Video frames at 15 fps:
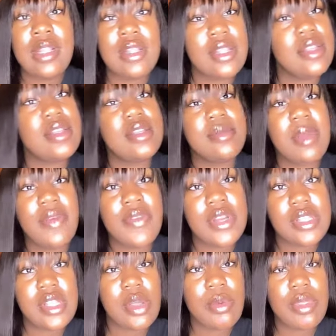This is my
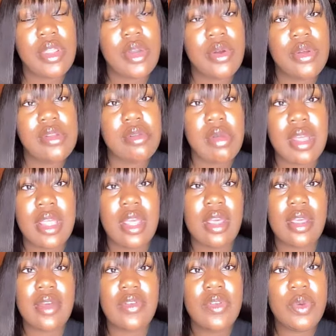first day with it on, so I
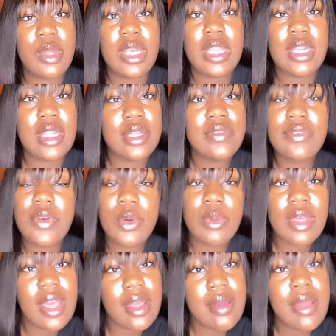can't give you any info
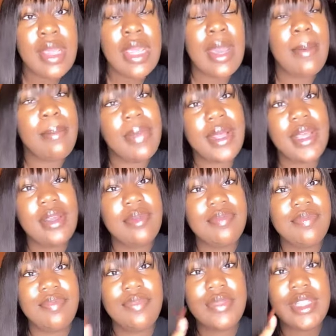yet, but
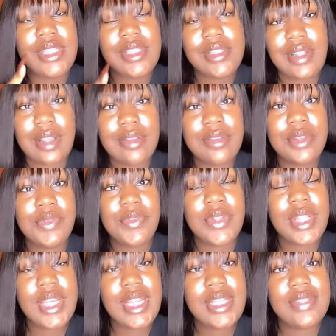stay tuned for
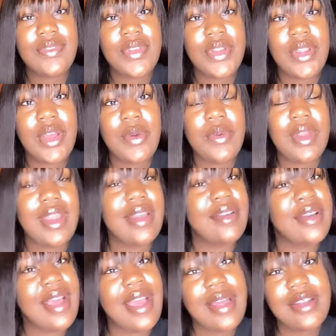the next video and
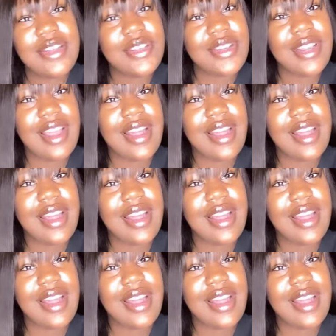enjoy your